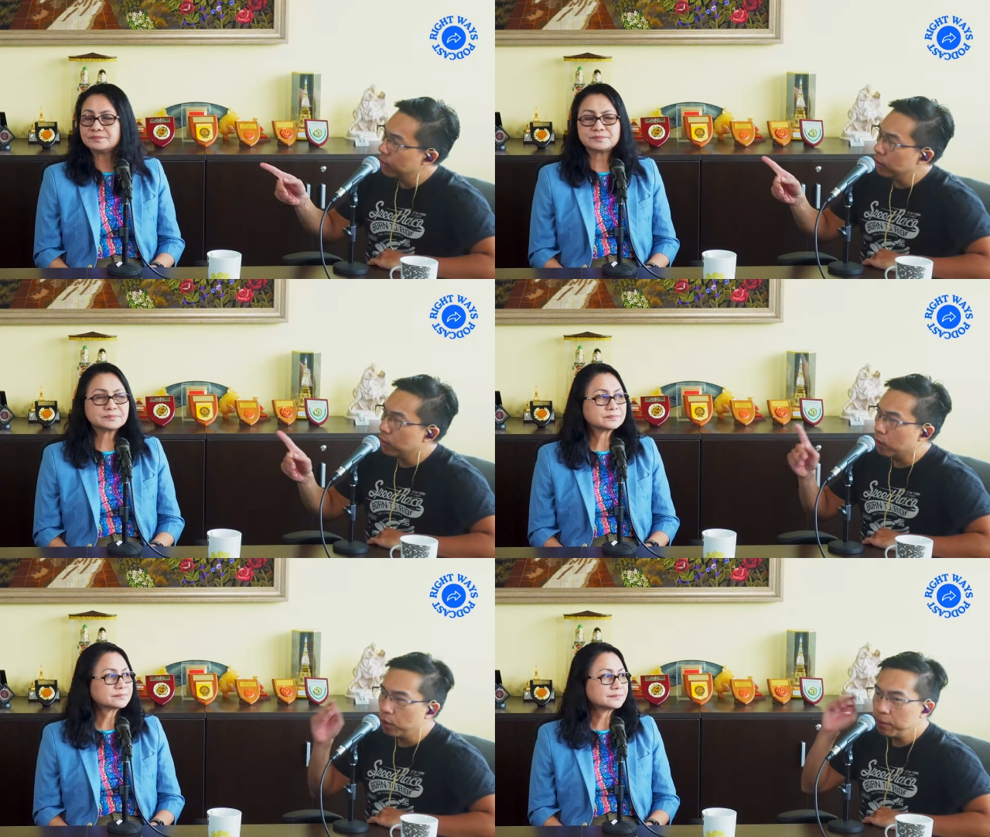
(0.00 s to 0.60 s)
Speaker 1: you
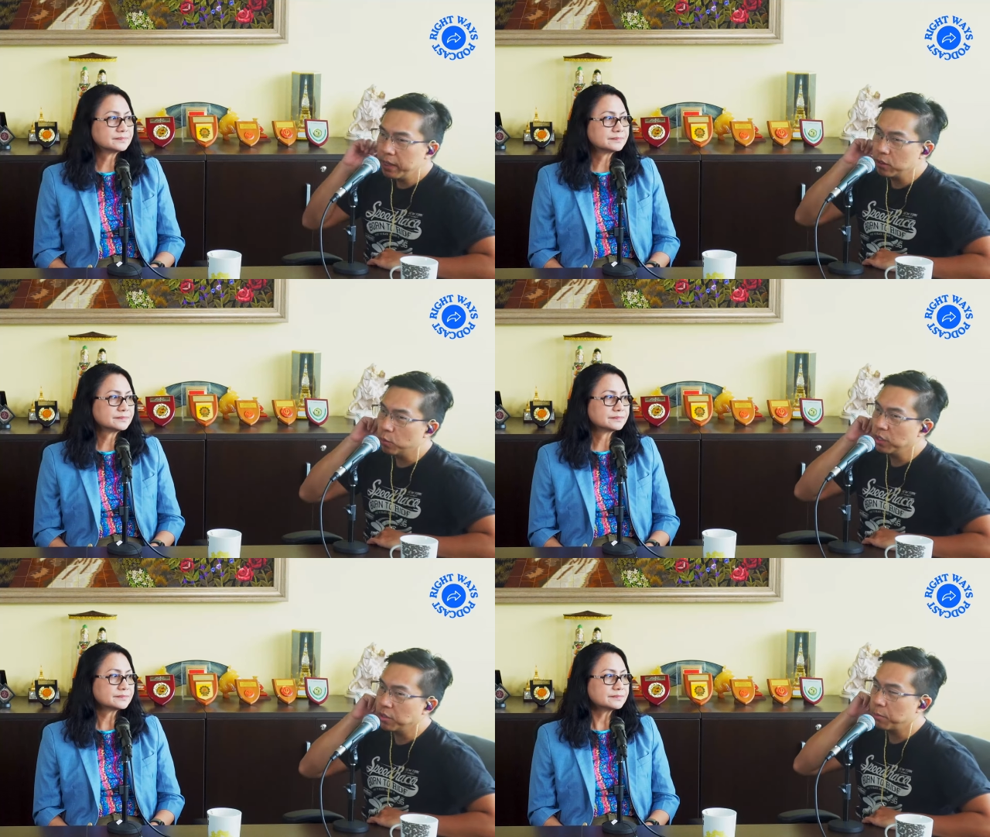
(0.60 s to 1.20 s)
know going
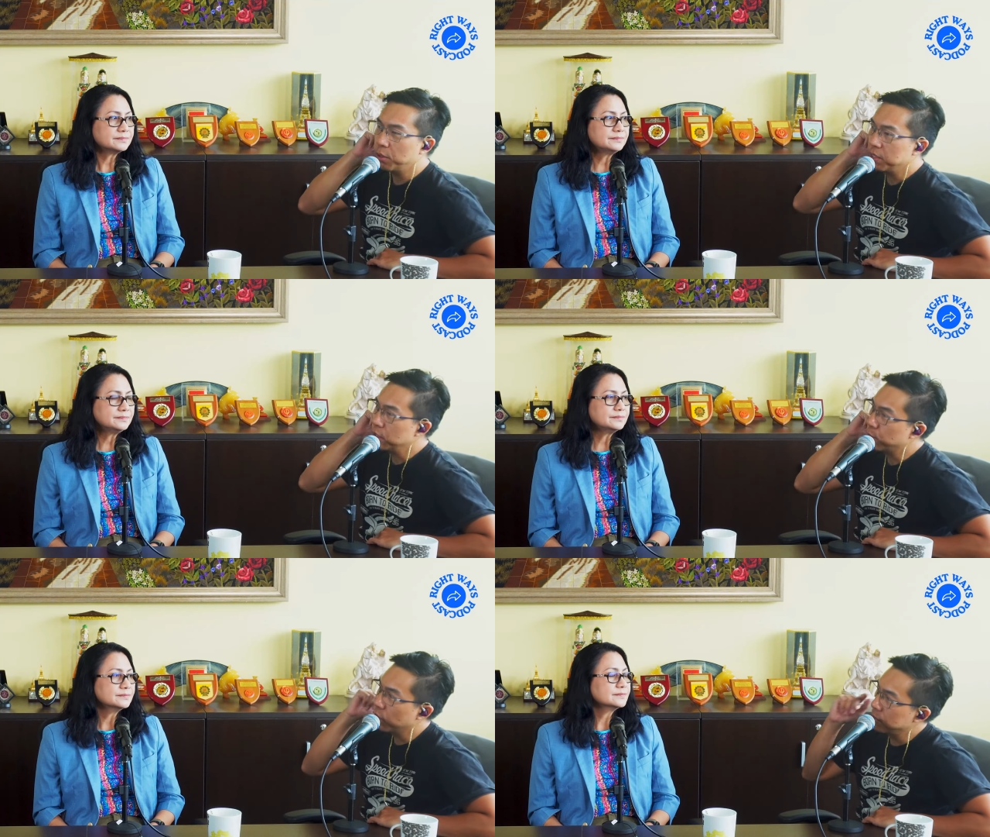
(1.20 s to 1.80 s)
back to one of the
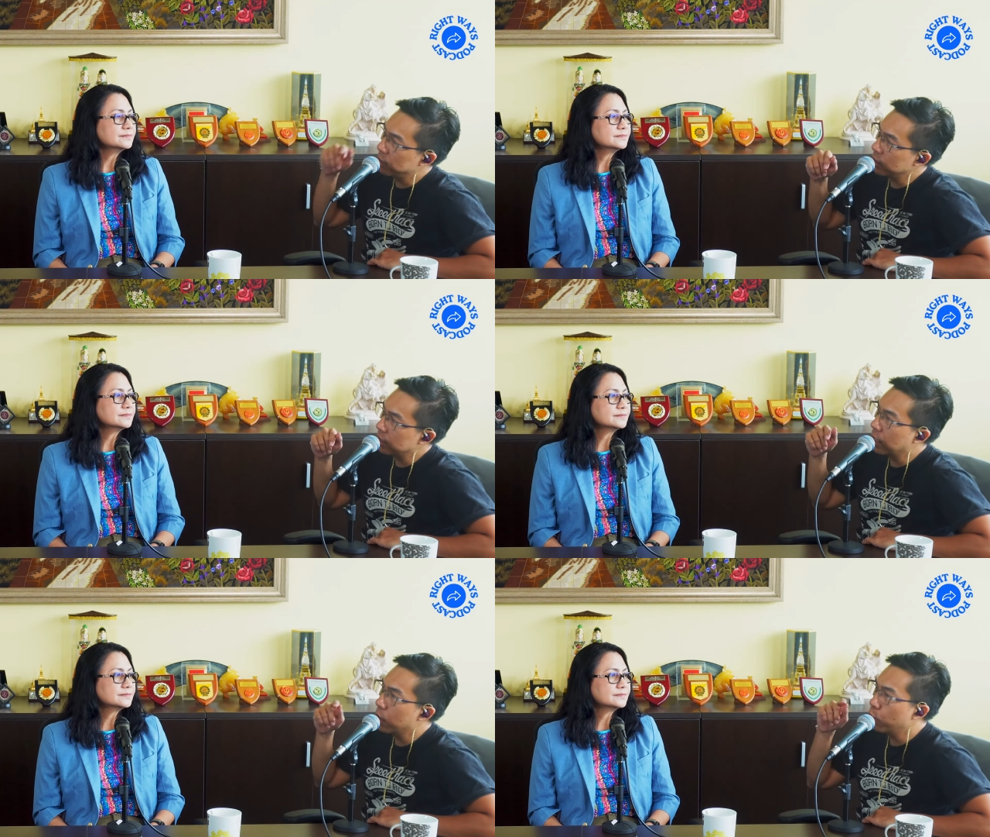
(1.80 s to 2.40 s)
points that you brought up
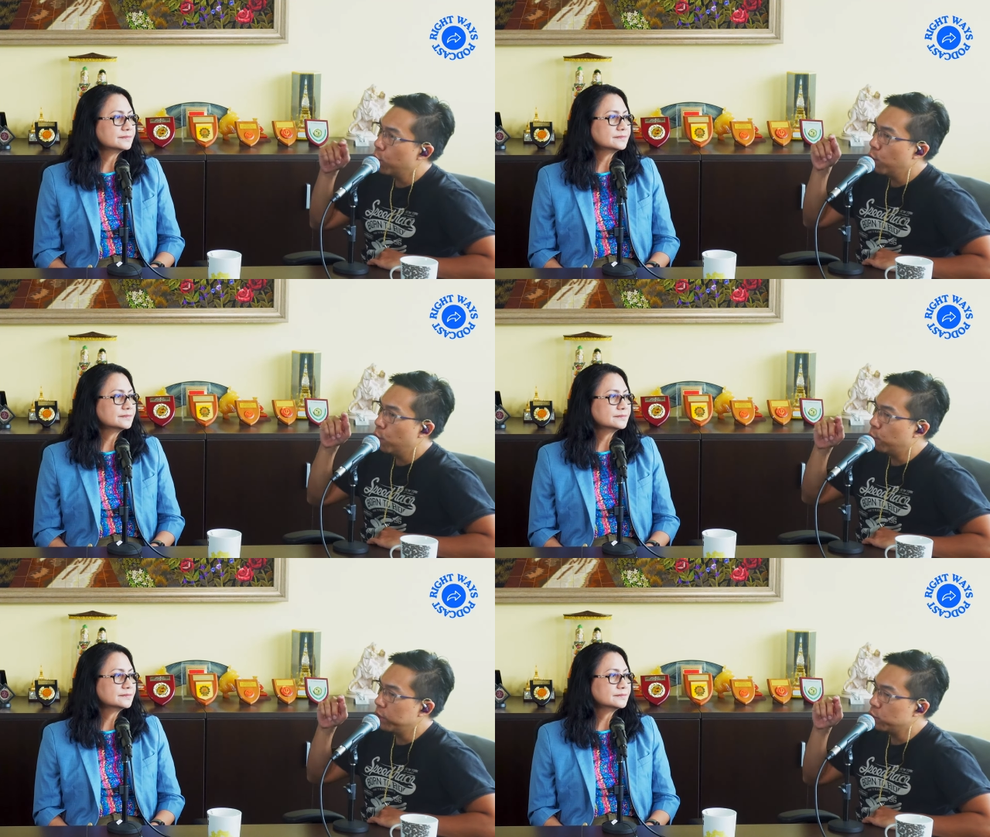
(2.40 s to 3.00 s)
just now
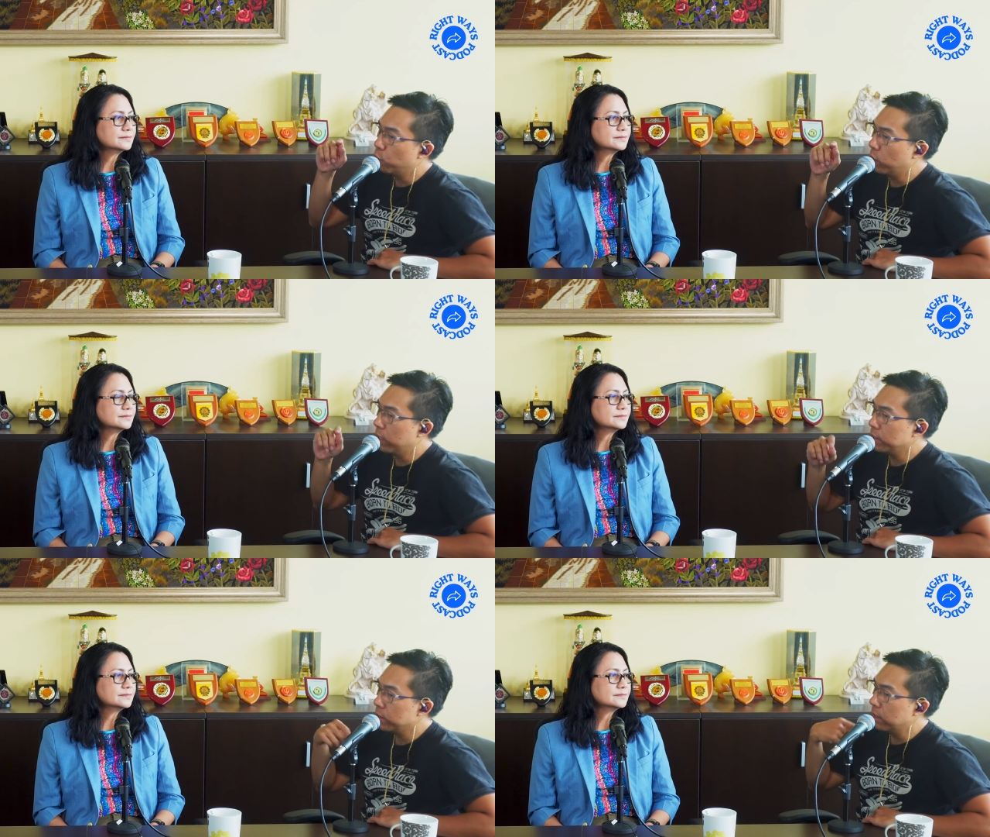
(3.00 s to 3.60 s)
which
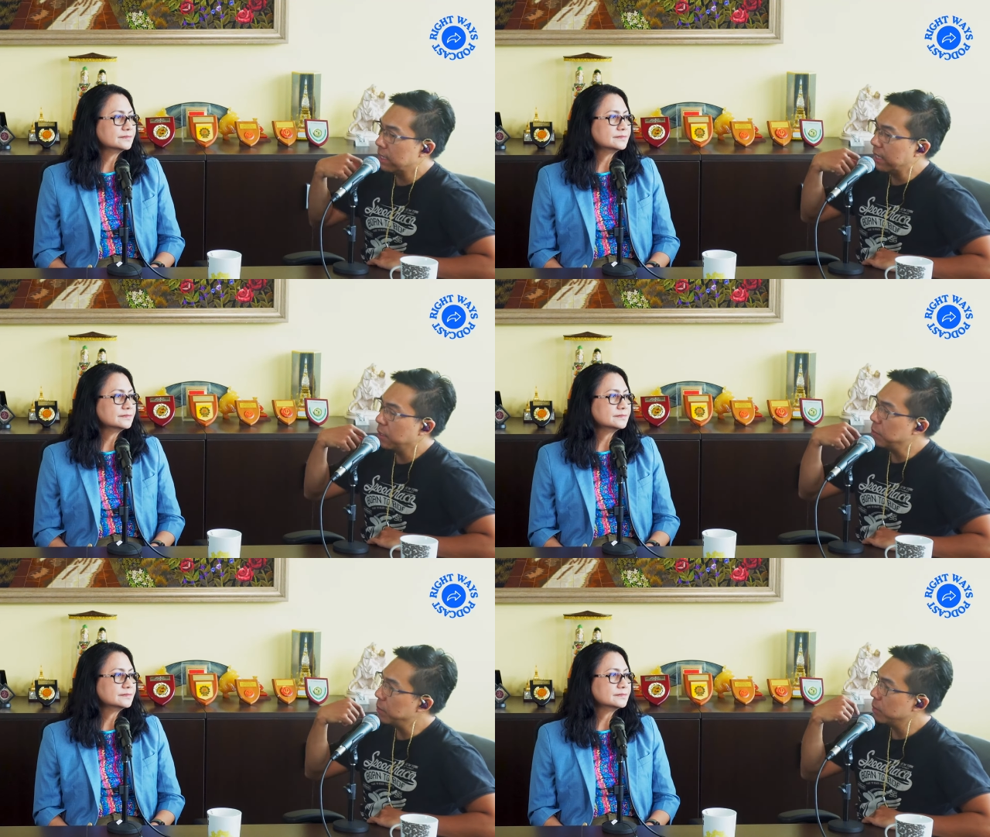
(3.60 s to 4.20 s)
was
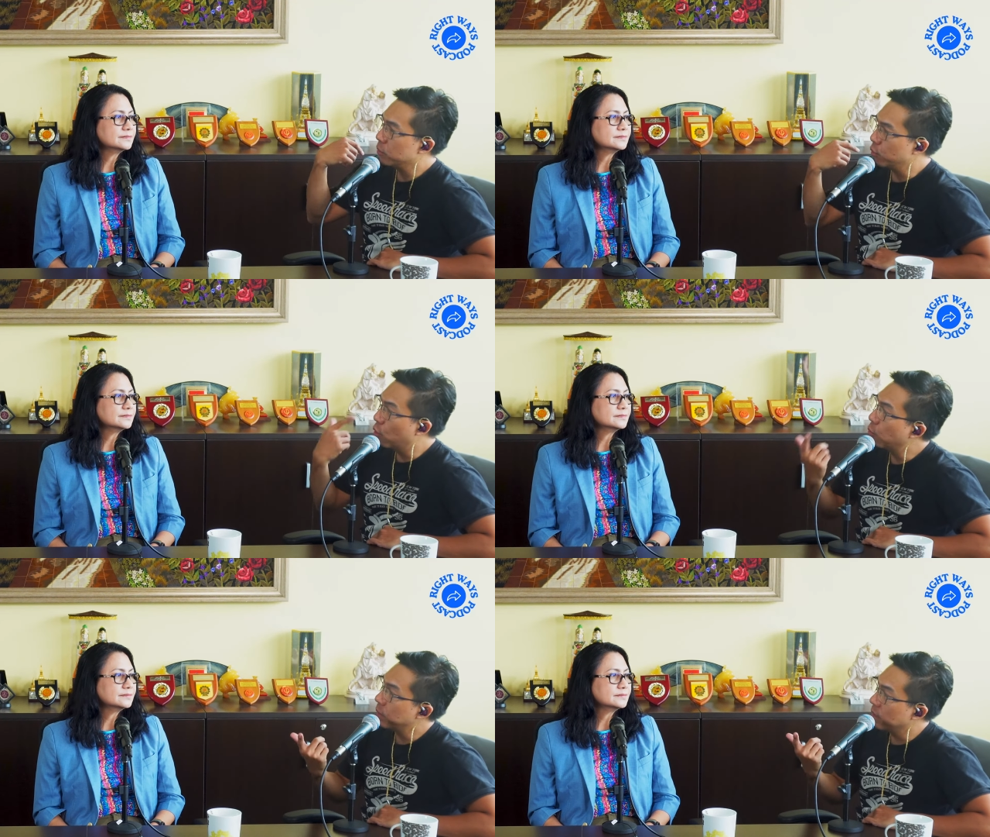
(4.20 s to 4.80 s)
getting people
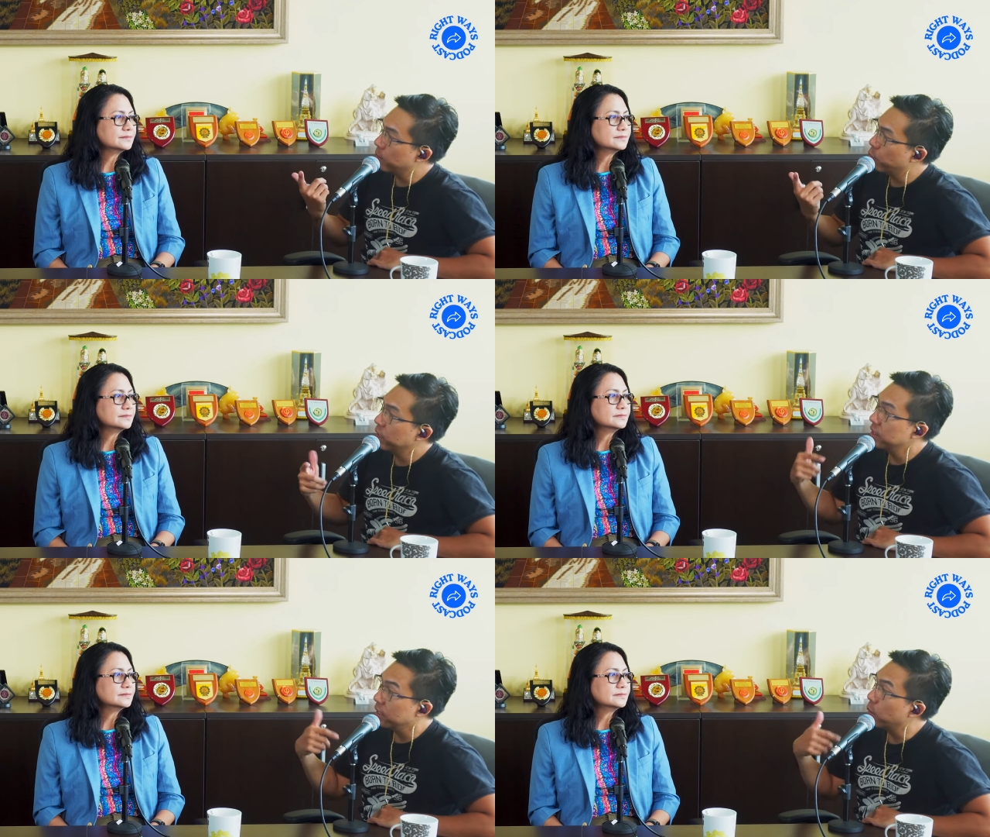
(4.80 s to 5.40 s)
to open up,
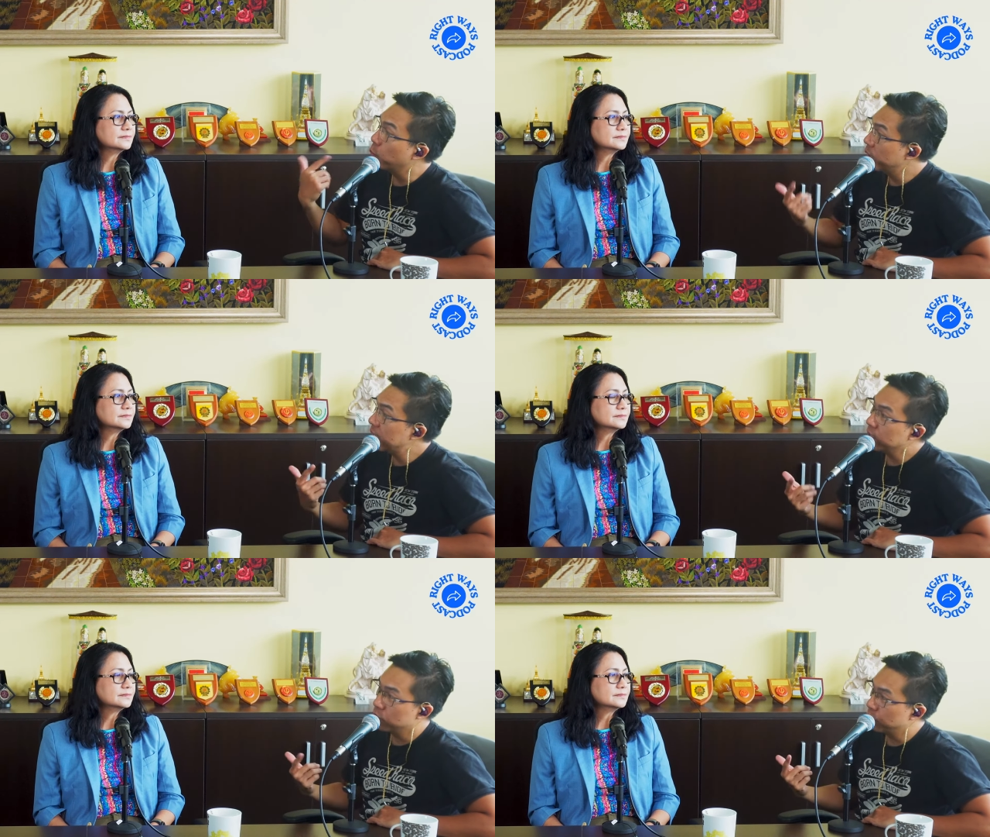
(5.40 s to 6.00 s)
whether they are
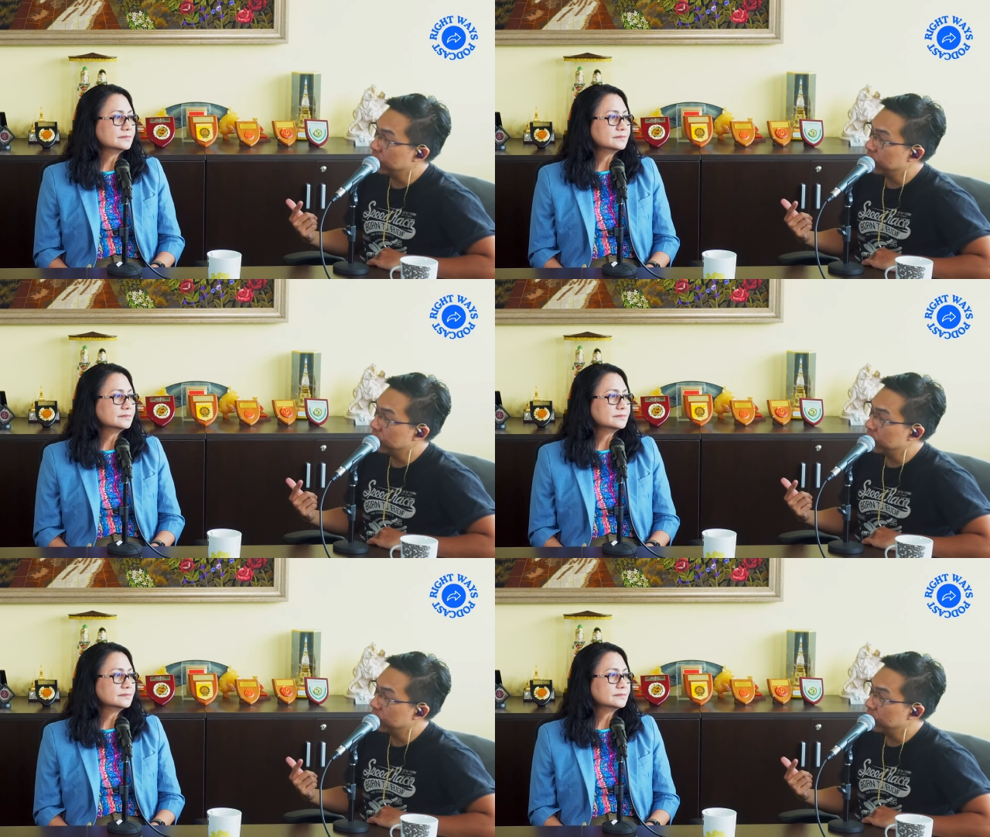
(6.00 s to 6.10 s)
willing to